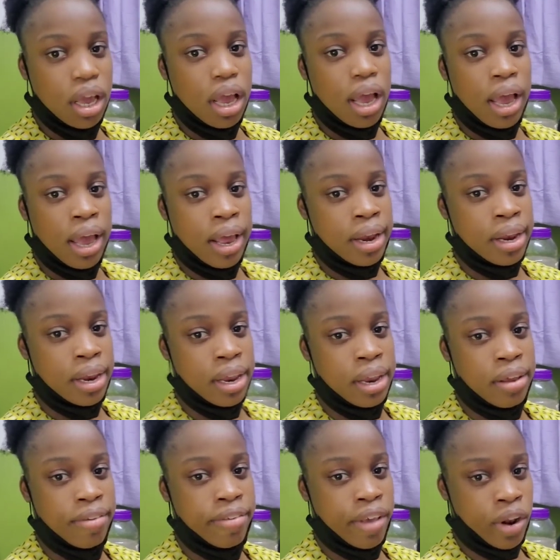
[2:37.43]
and
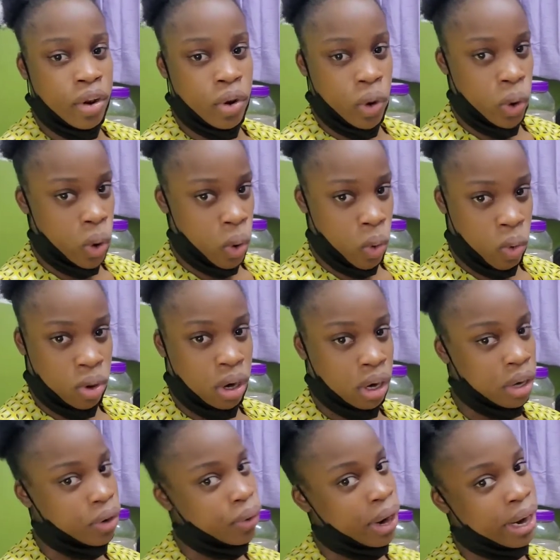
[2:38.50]
he said no,
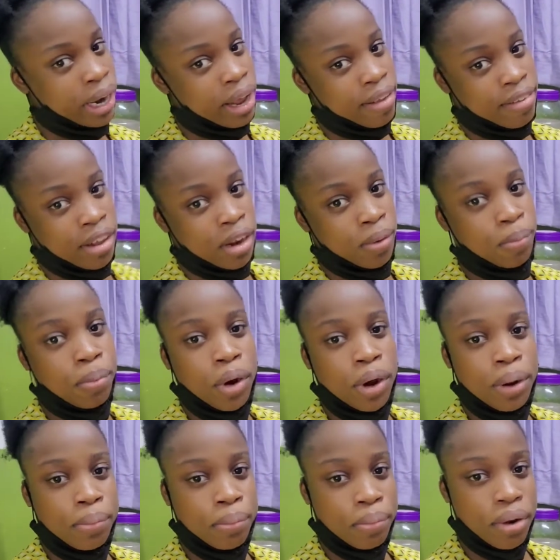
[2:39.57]
Dr. Wright has an
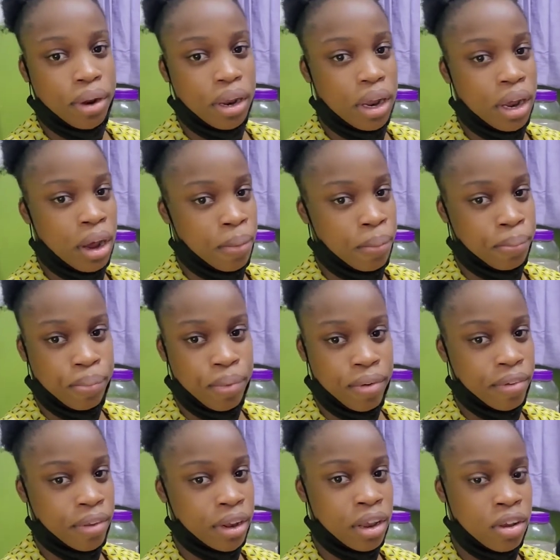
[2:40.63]
appointment
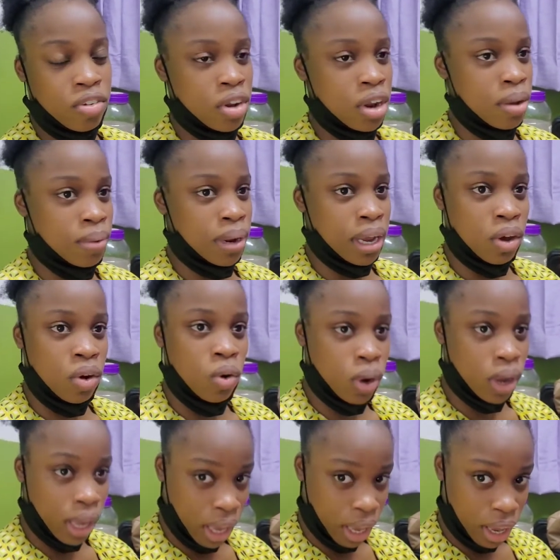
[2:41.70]
presentation. I'm like,
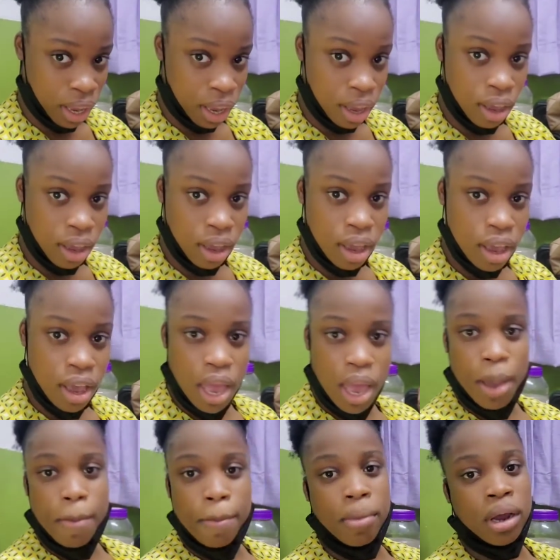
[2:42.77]
okay,
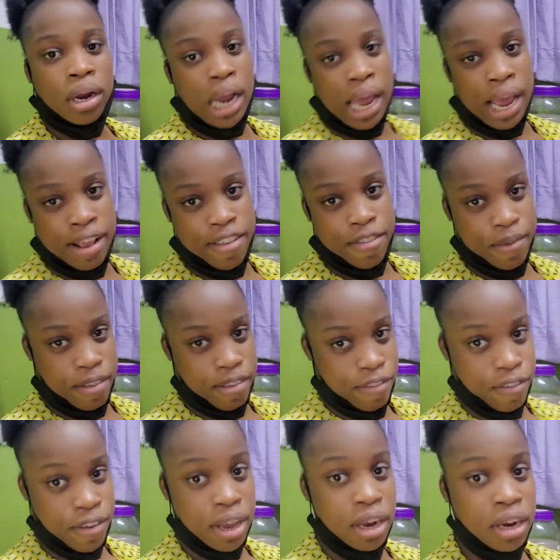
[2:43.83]
but I
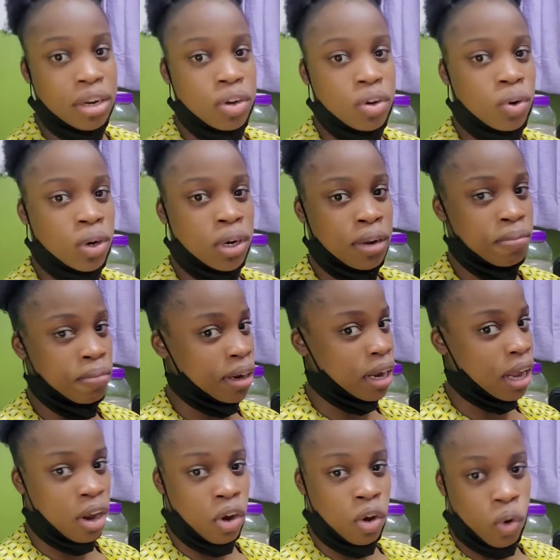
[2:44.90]
specifically told them that
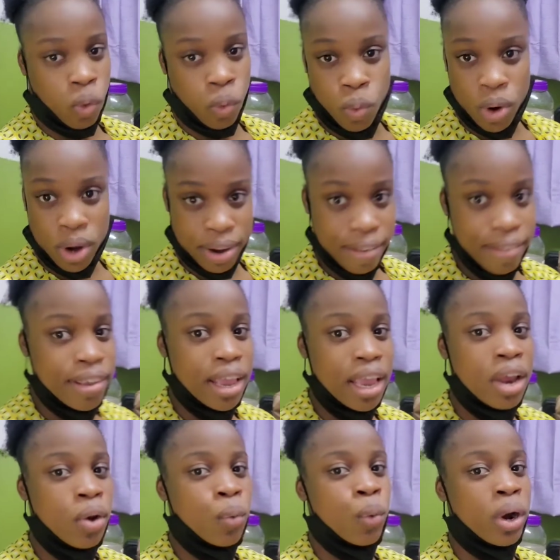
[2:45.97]
I don't want to see
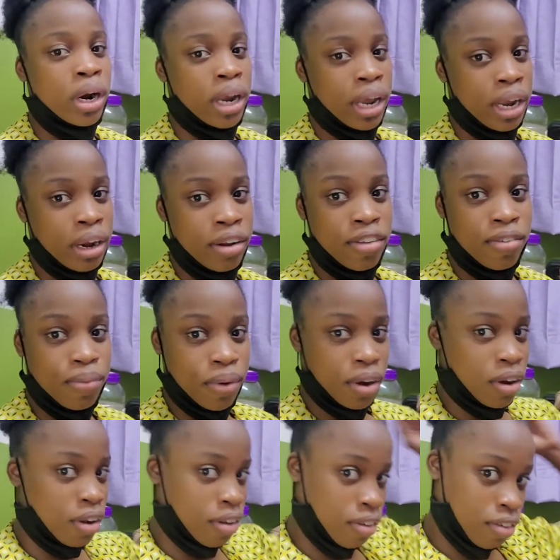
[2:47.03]
anyone else
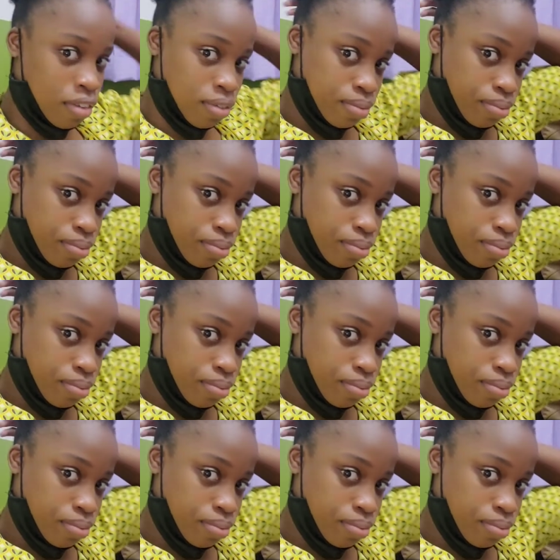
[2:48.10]
because